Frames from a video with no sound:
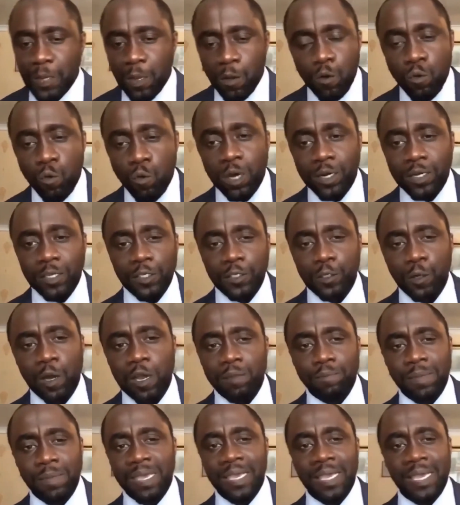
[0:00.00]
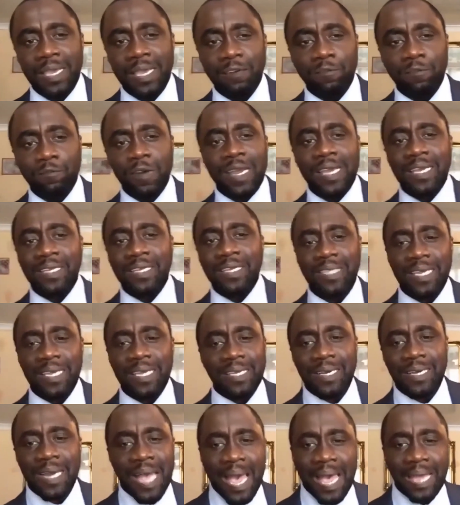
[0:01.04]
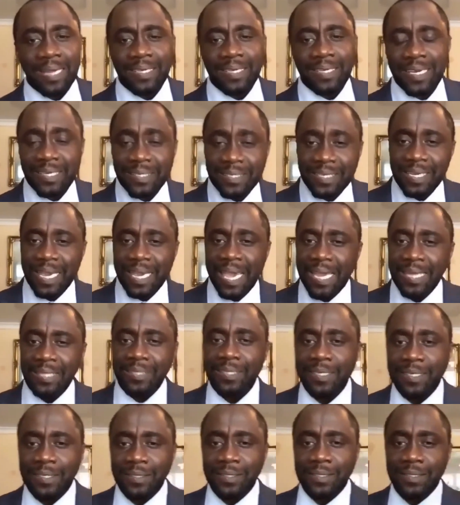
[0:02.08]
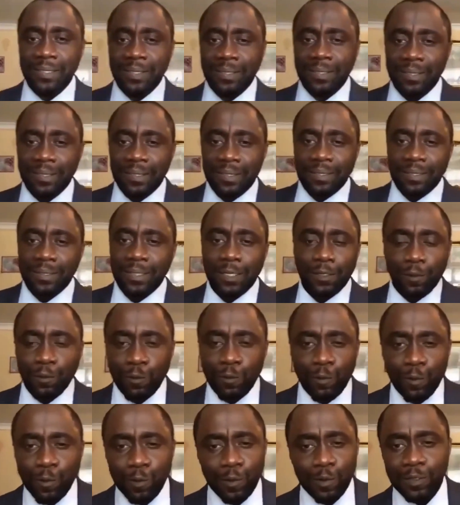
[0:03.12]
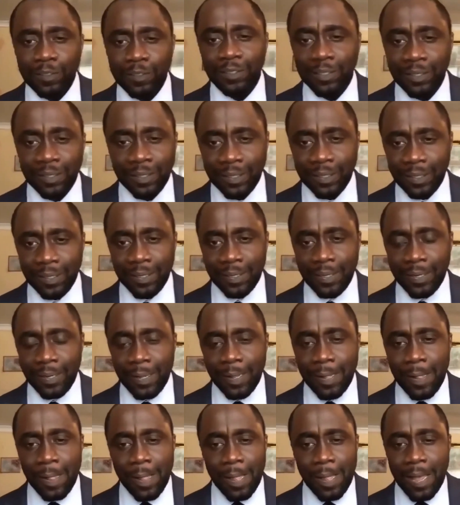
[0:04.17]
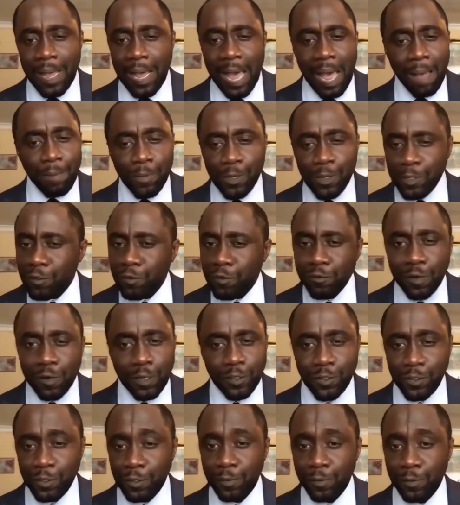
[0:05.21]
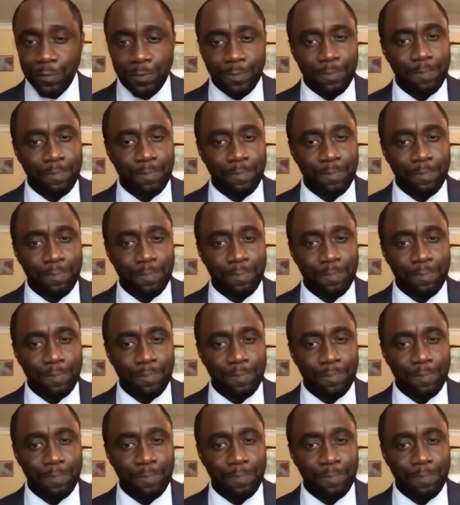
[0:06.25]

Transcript: who want to join me in raising your hand, indicating that, Lord, I'm going to trust you.